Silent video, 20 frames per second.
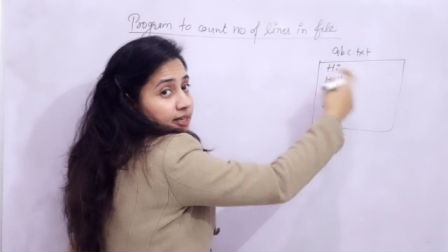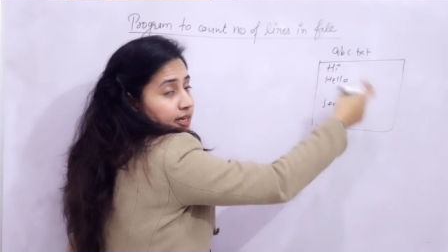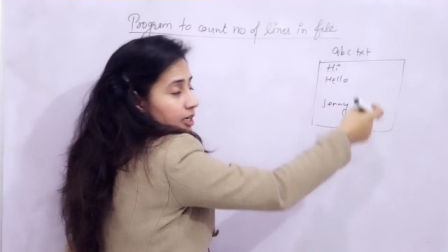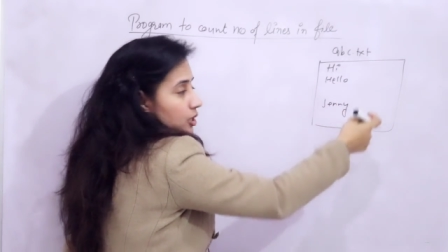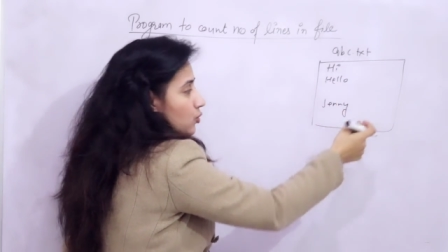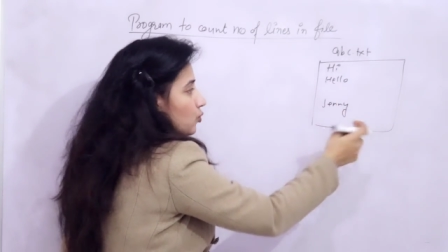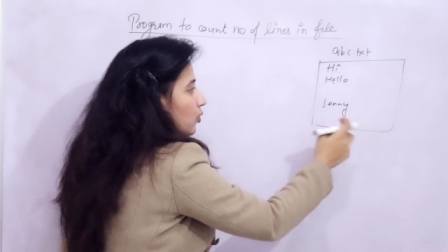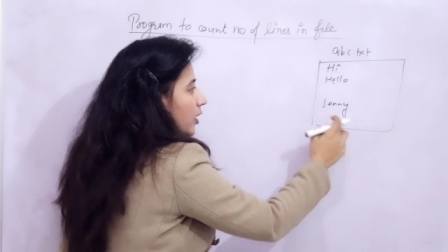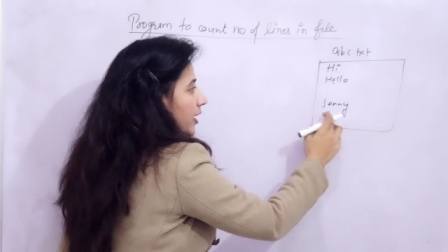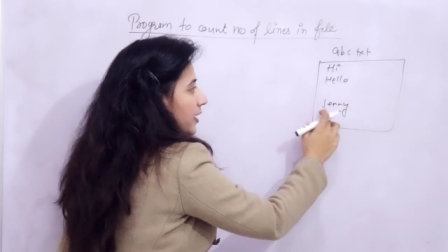then
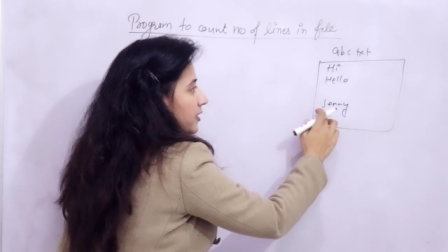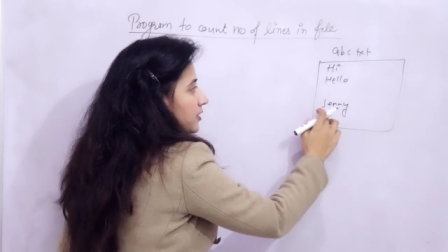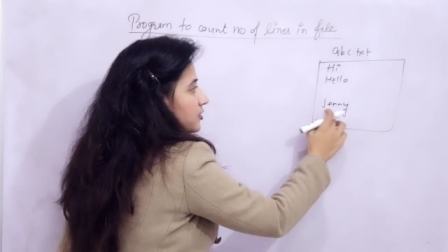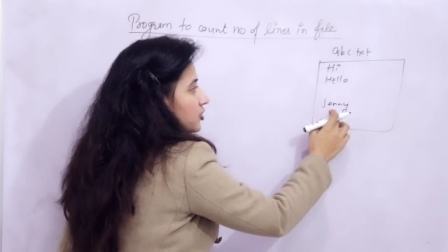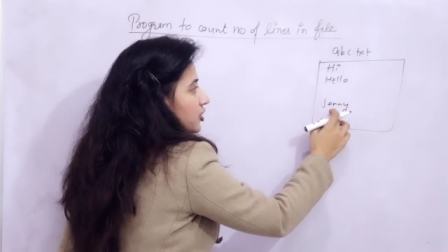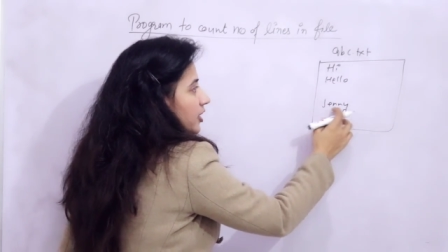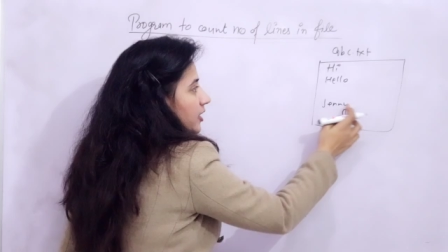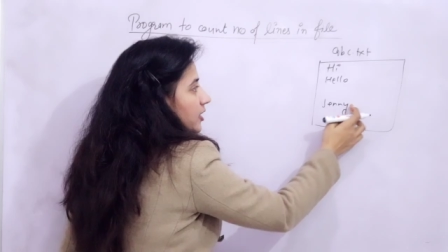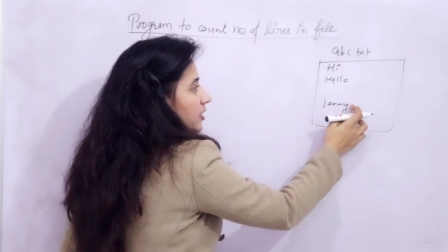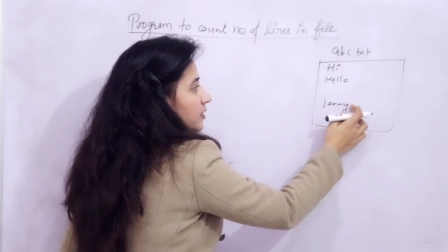new
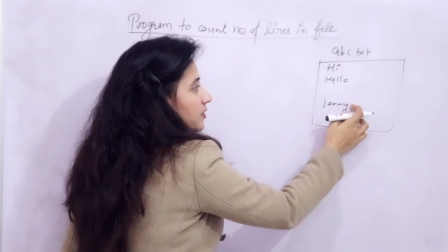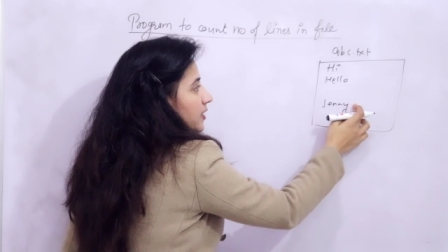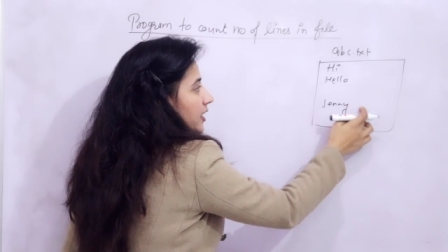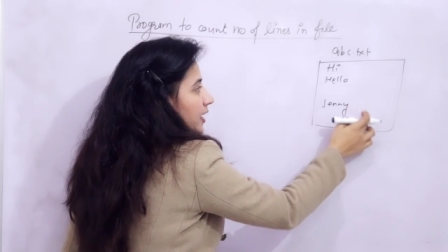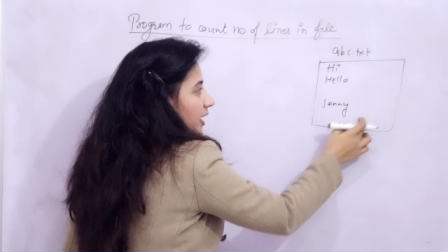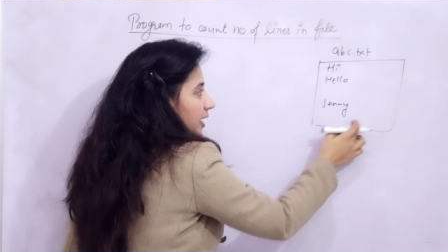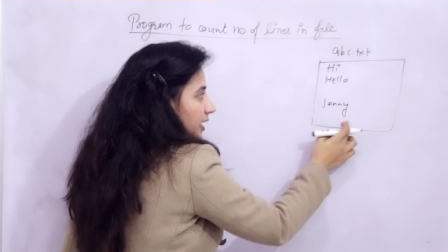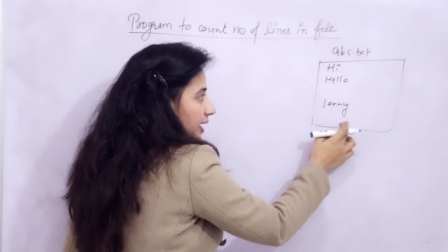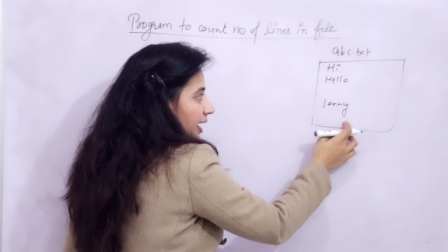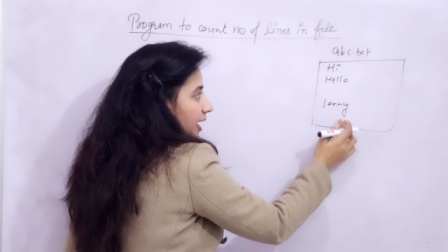line, Jenny,
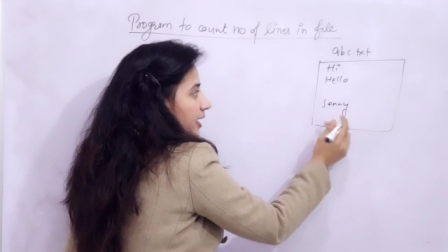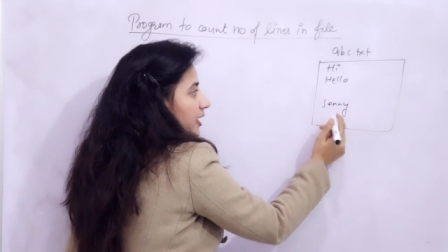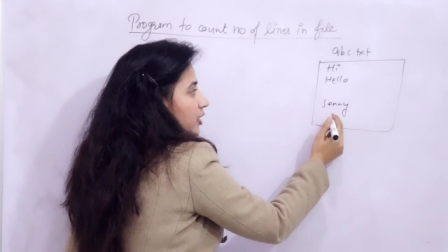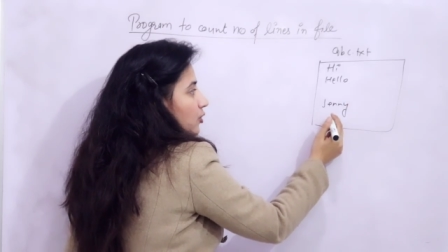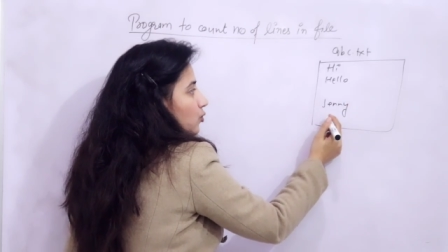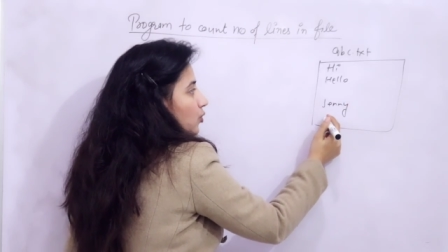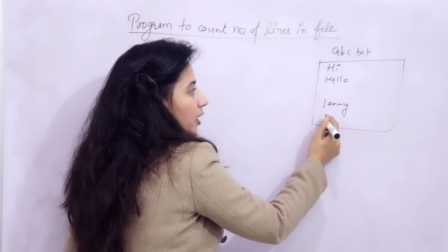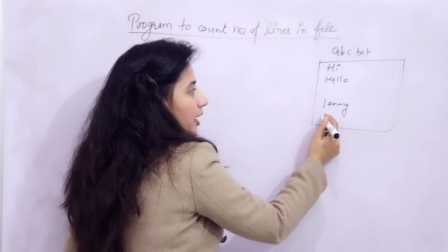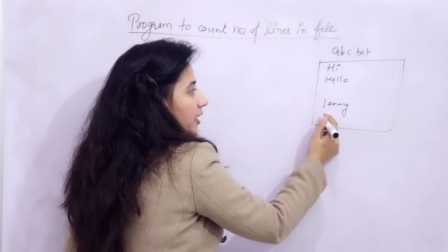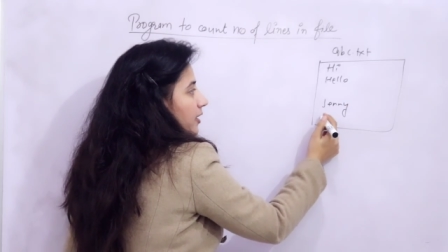then again
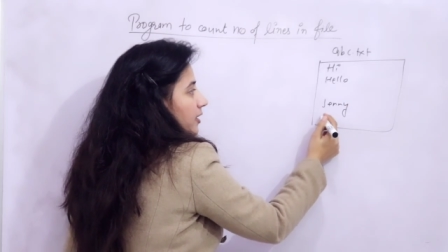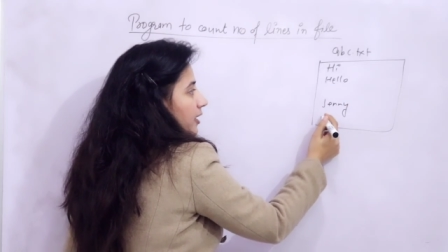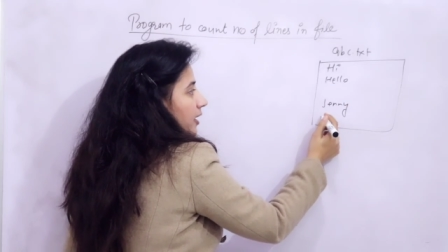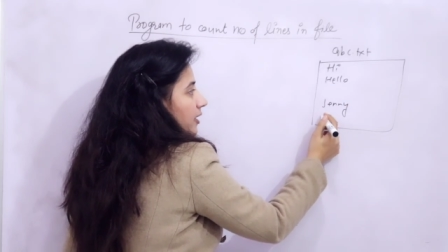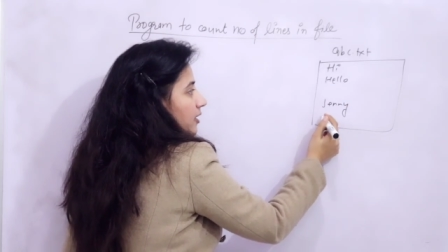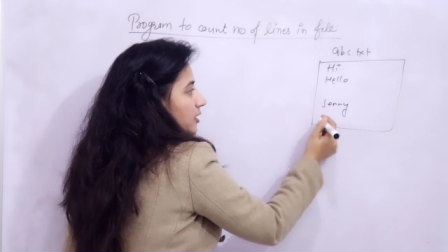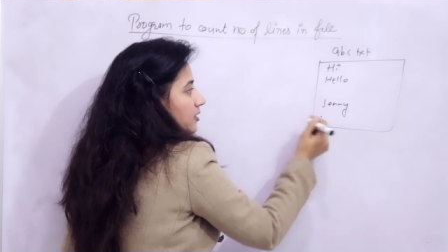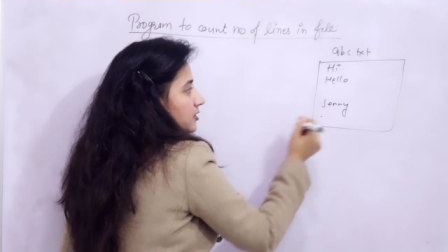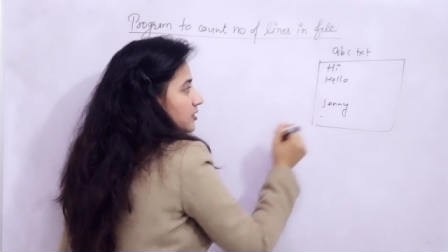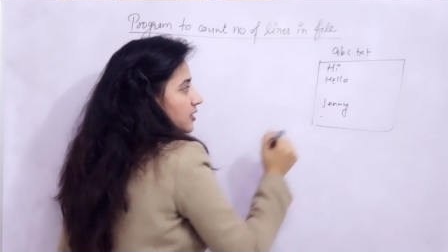new line
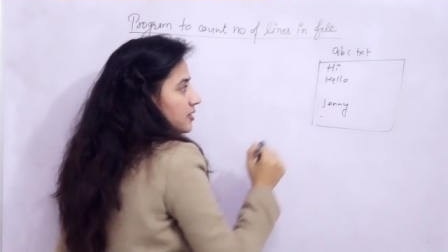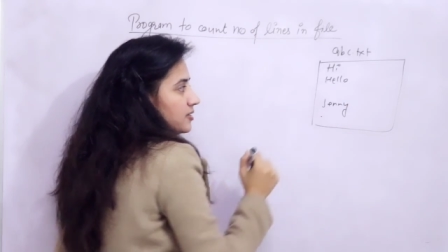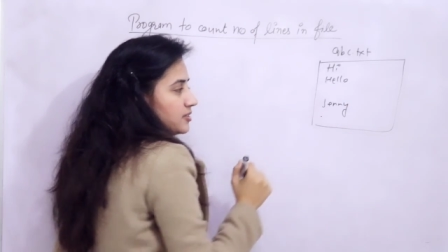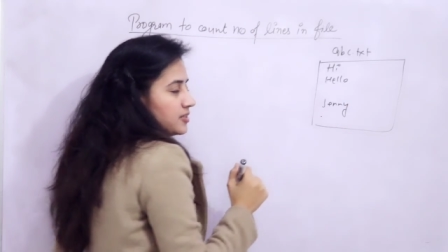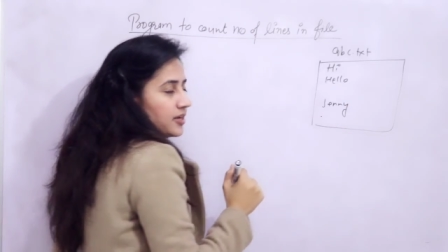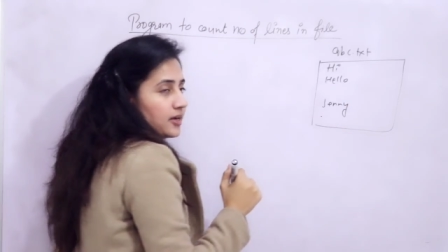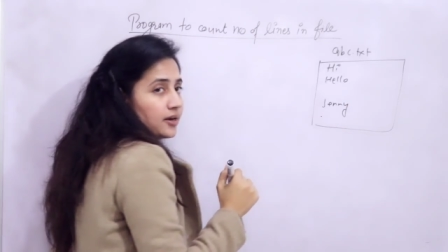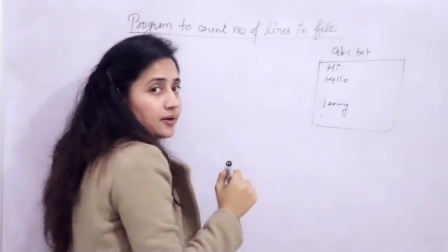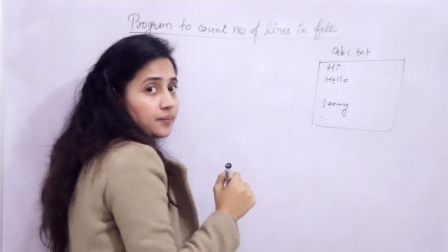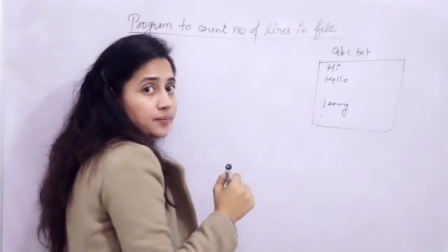and cursor
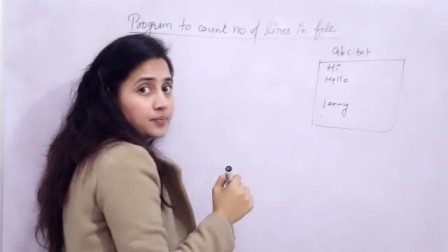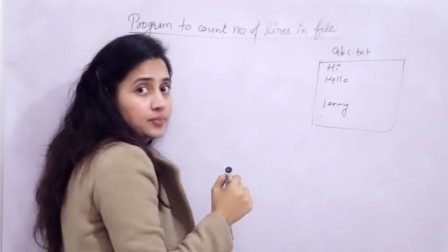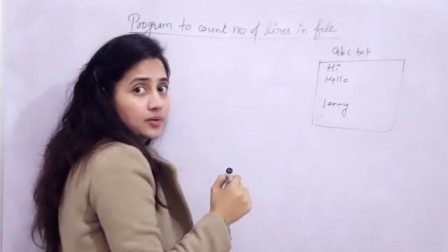is here,